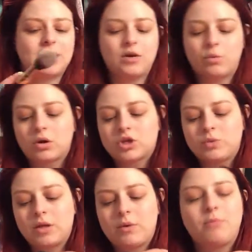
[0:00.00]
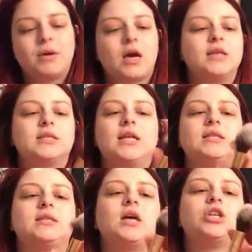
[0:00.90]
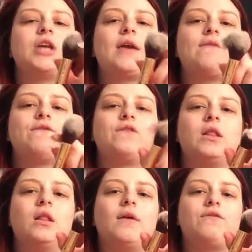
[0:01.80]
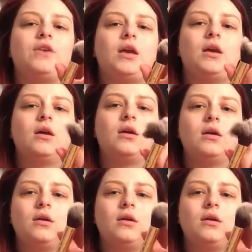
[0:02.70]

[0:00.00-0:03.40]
And it works really well because it's such a fluffy